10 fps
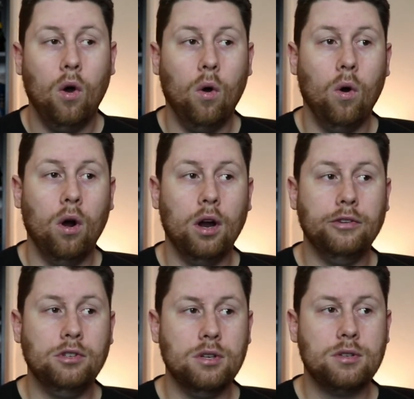or
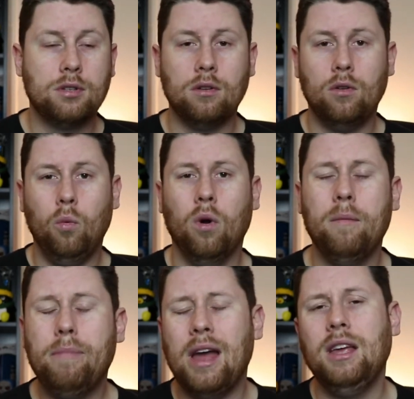just
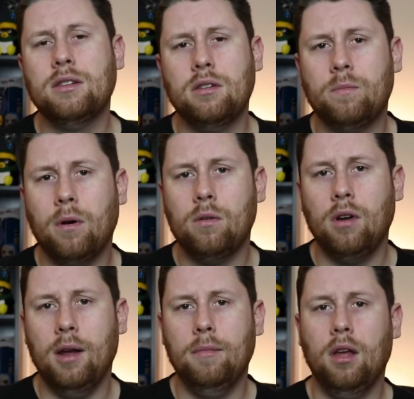weren't buying into the
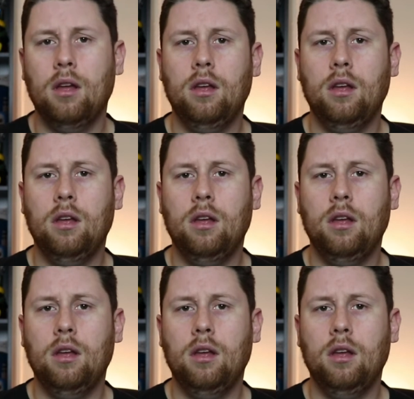program.